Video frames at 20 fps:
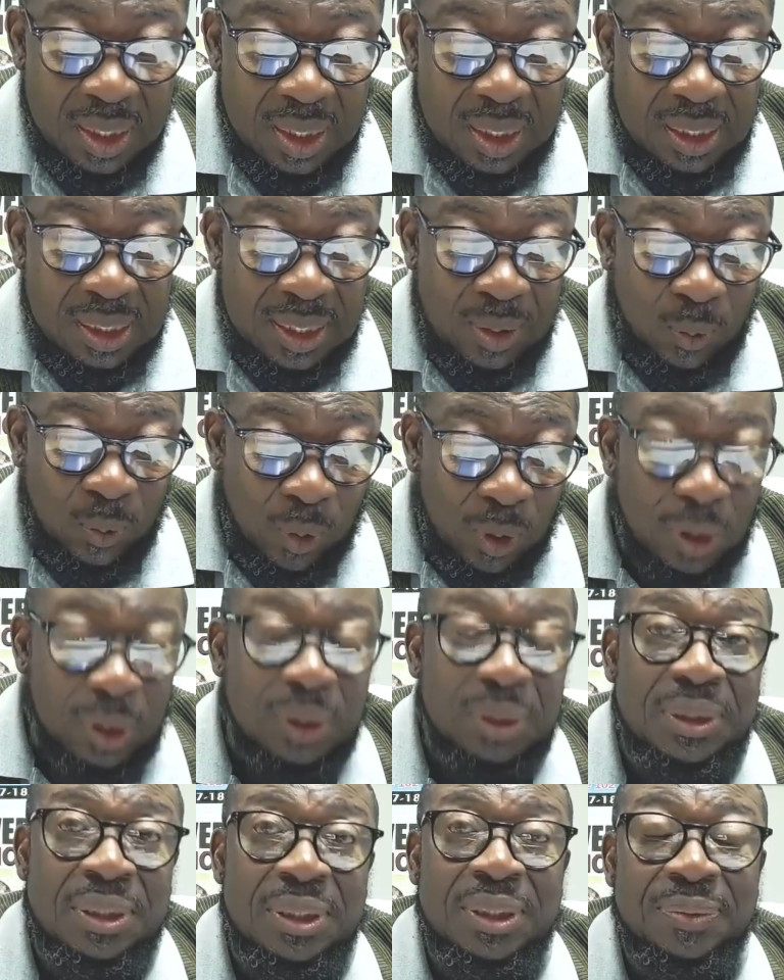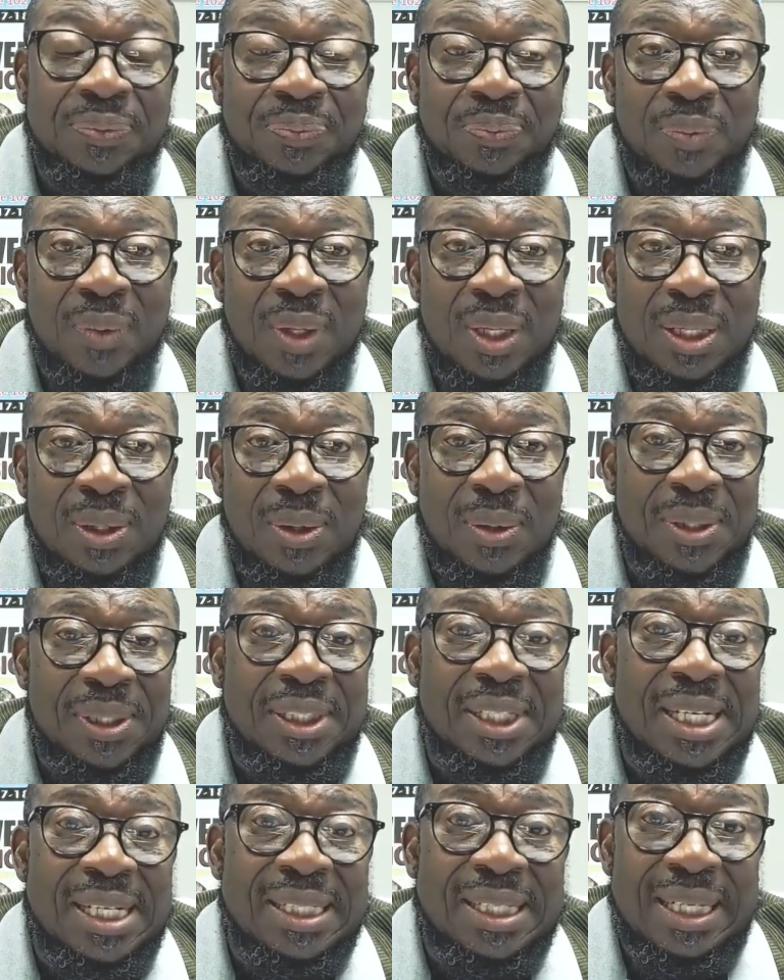Reward, you know,
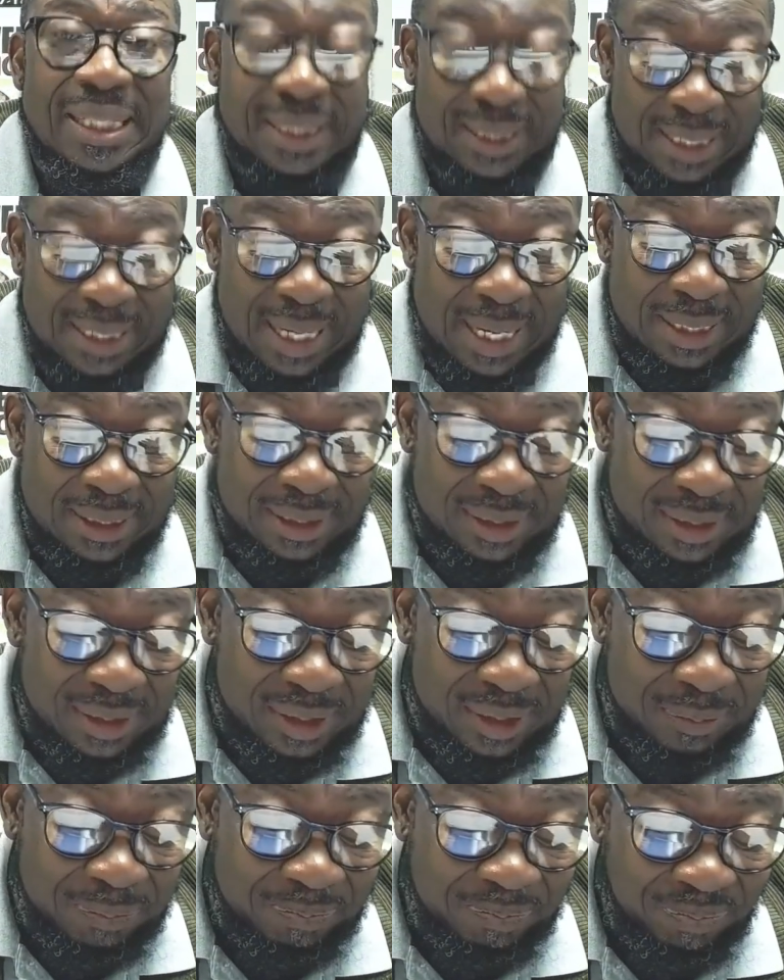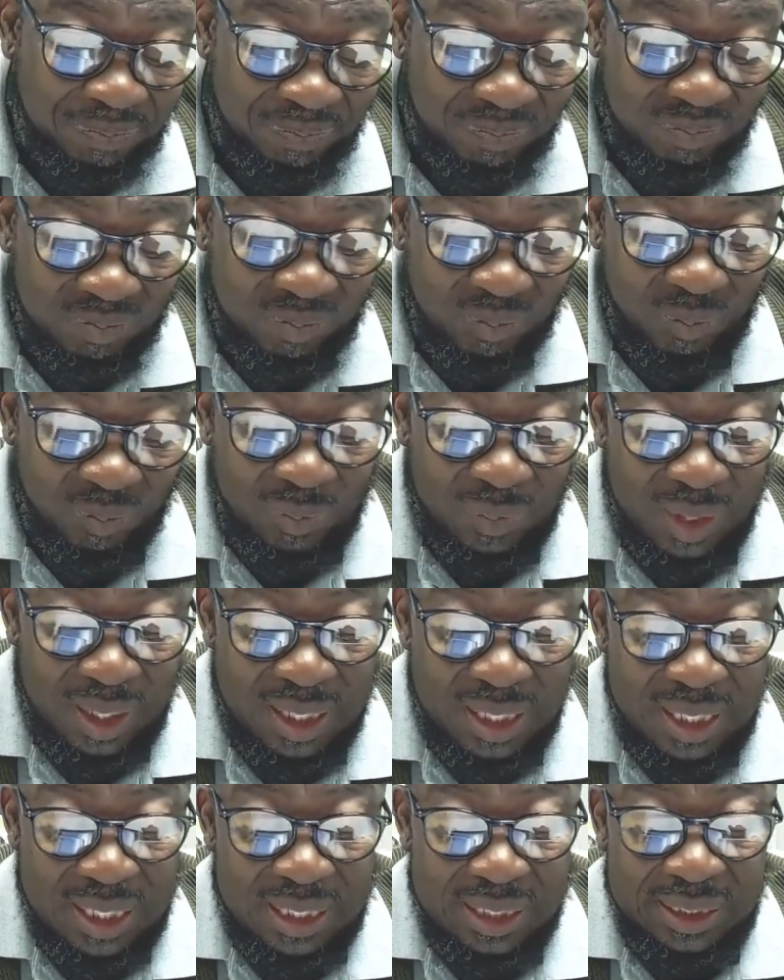it is a things
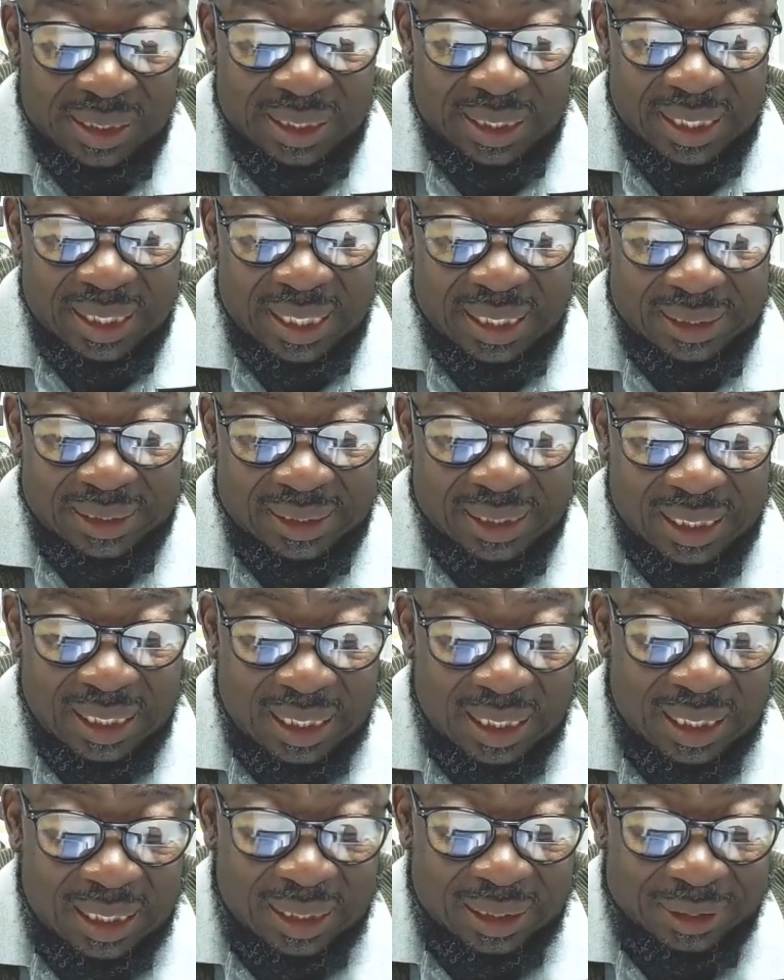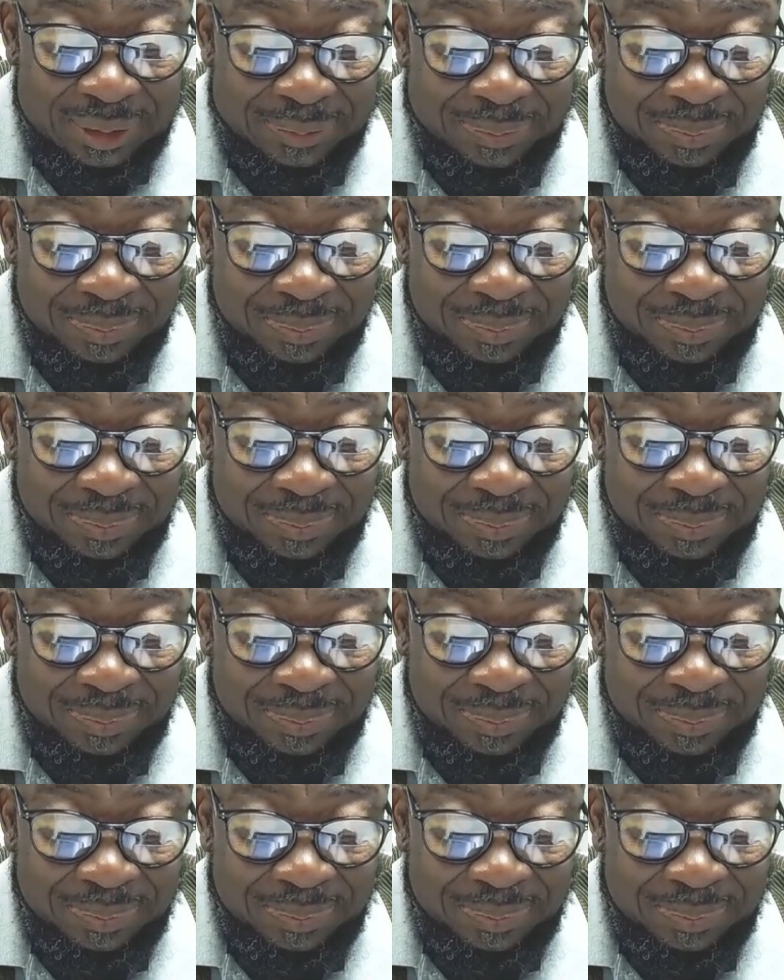that uh,